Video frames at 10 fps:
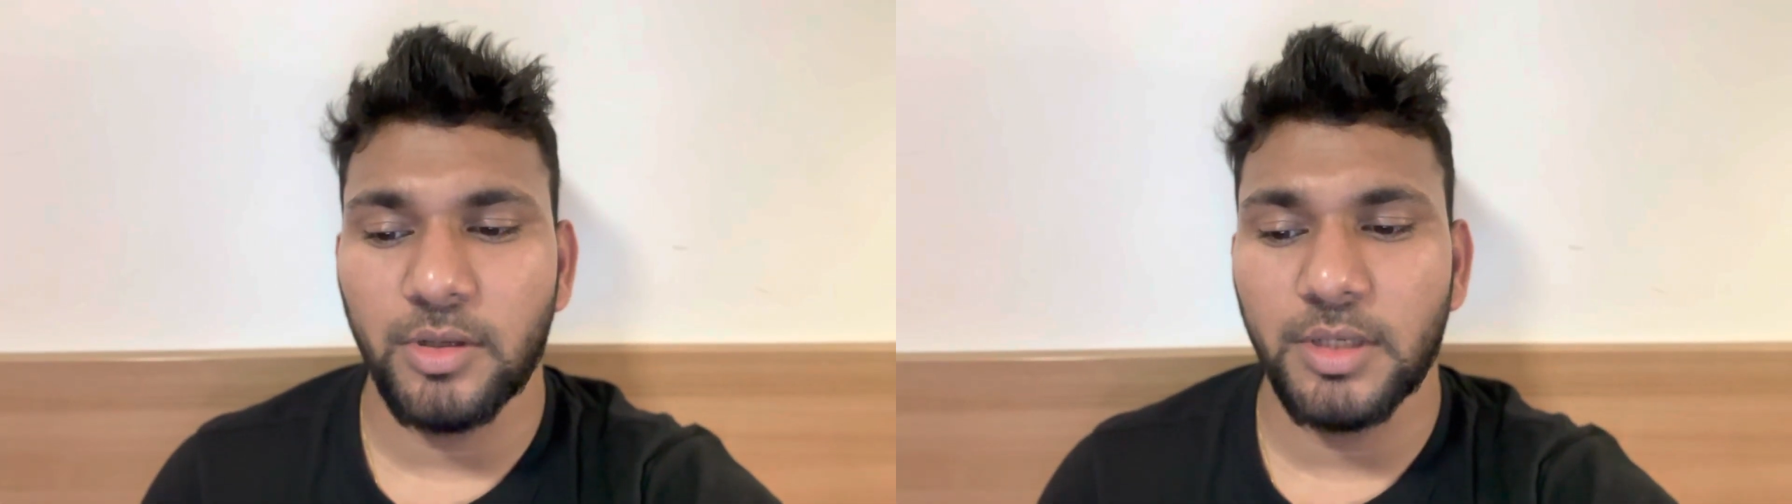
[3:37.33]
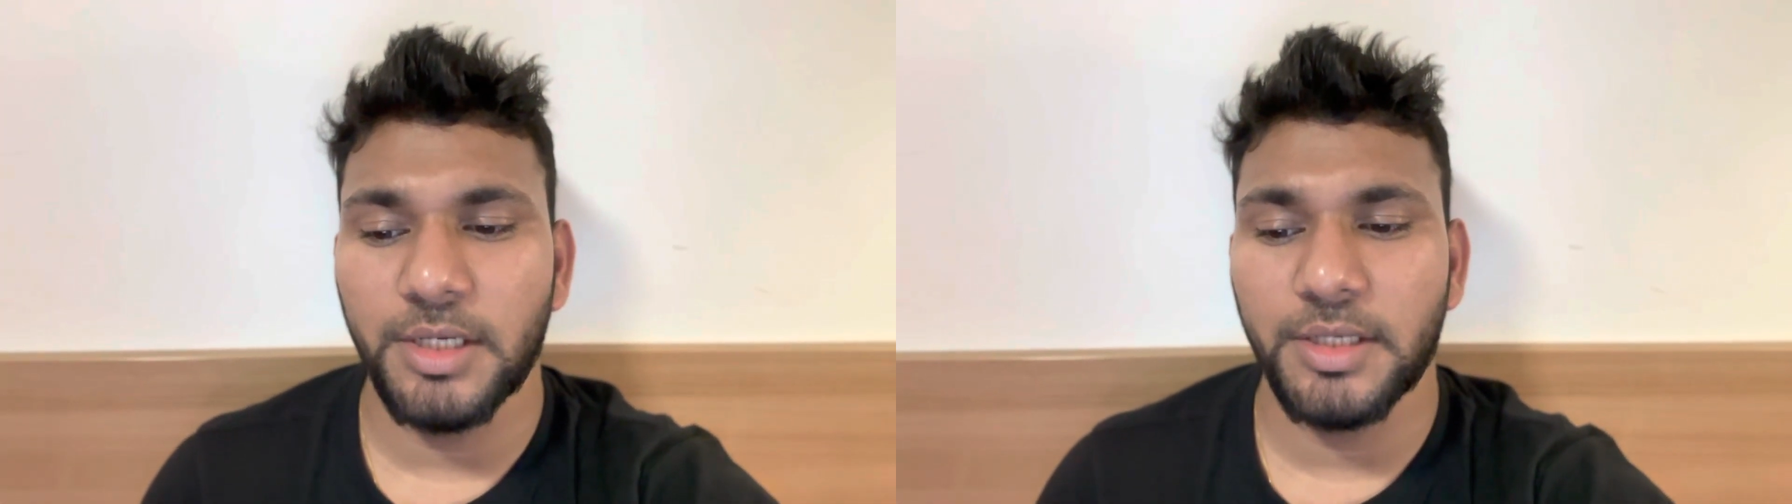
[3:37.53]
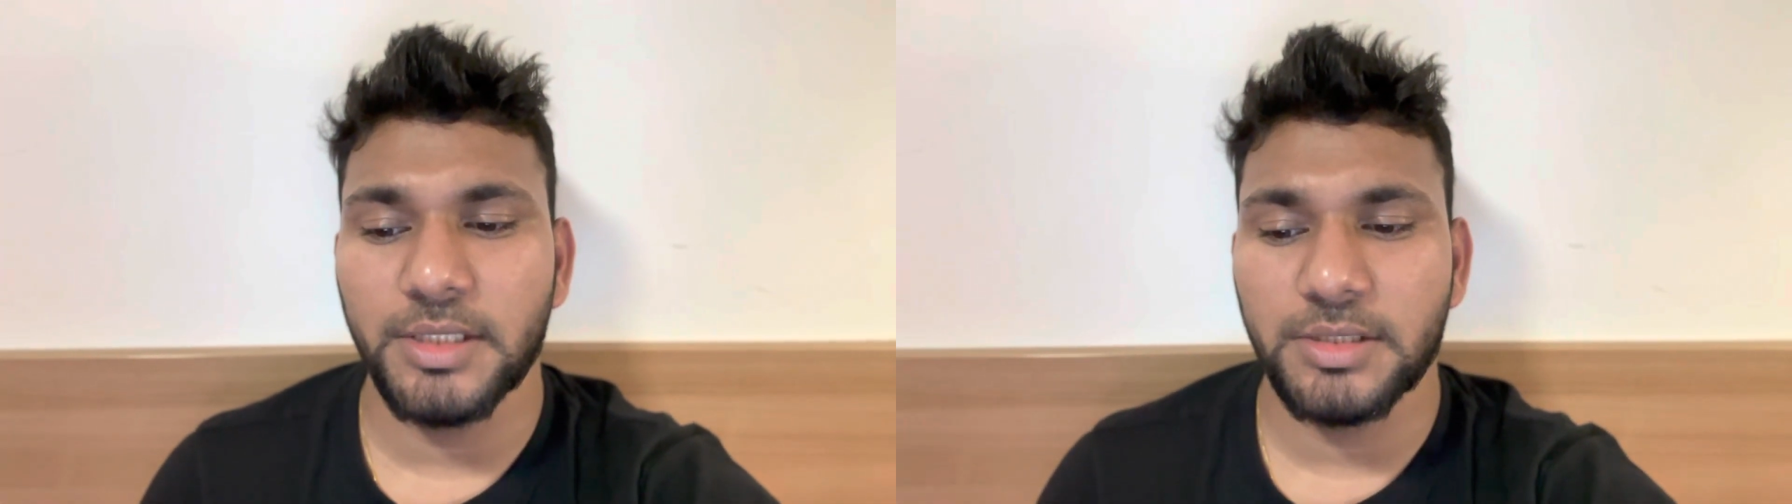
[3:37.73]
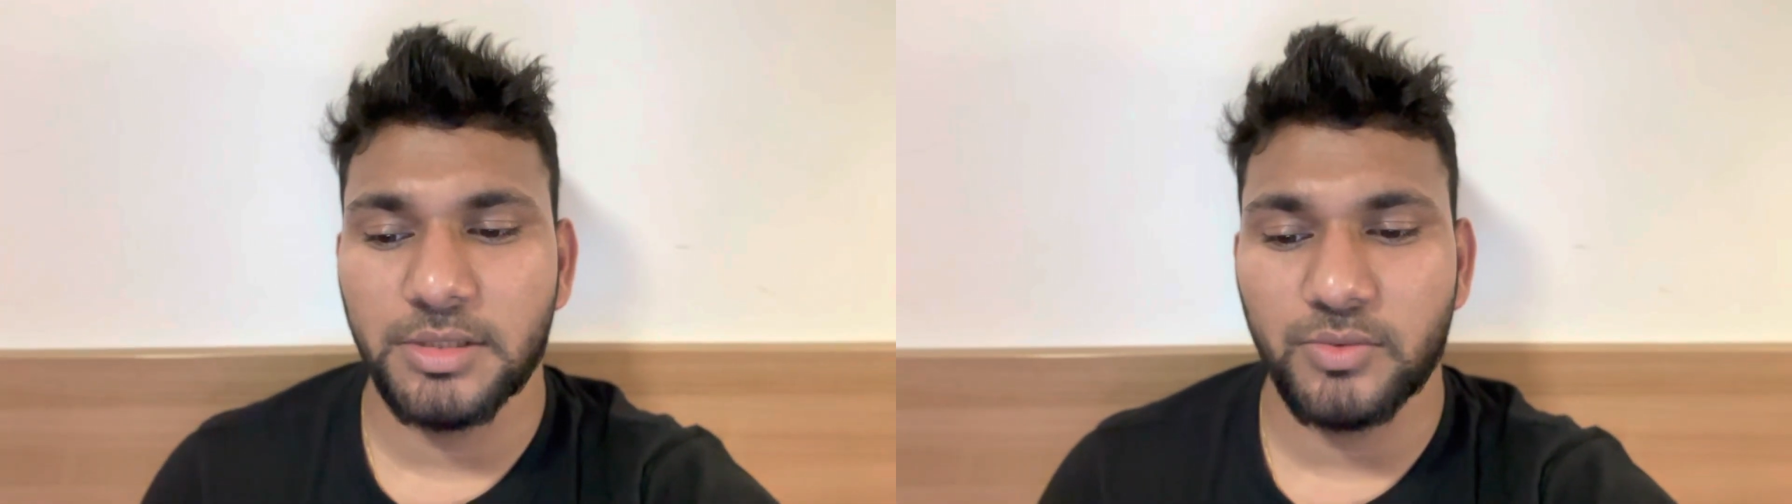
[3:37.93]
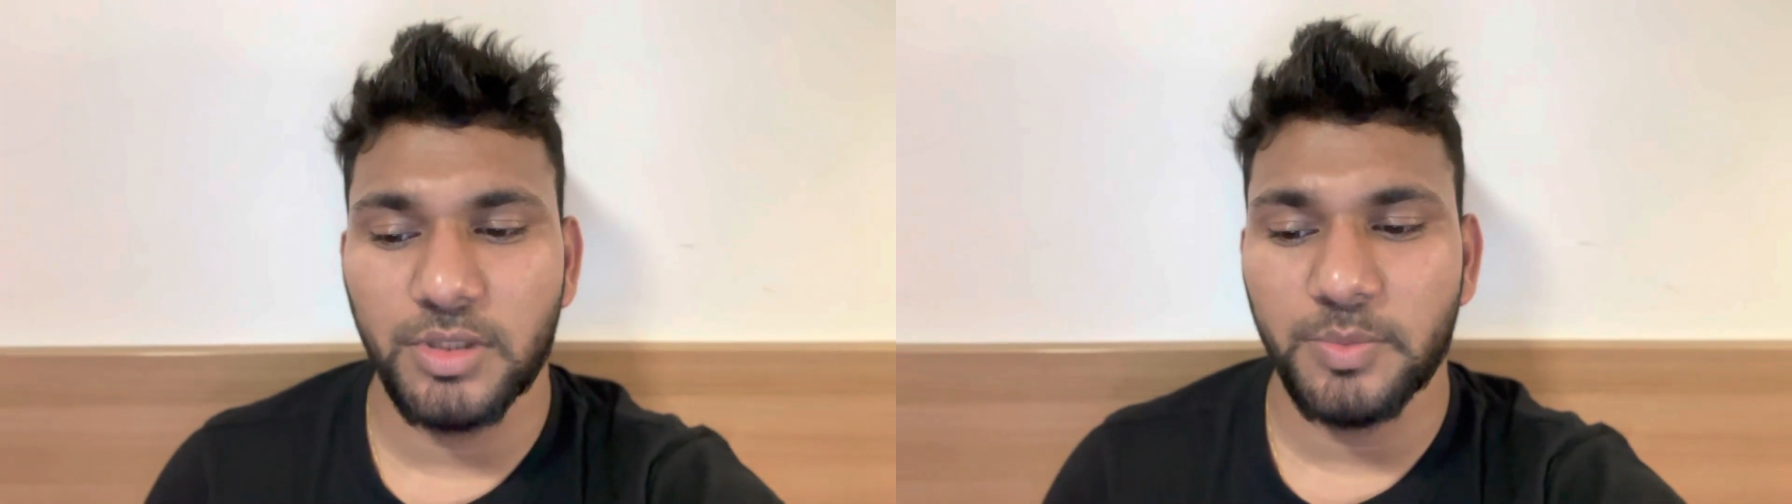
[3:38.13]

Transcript: online test is twenty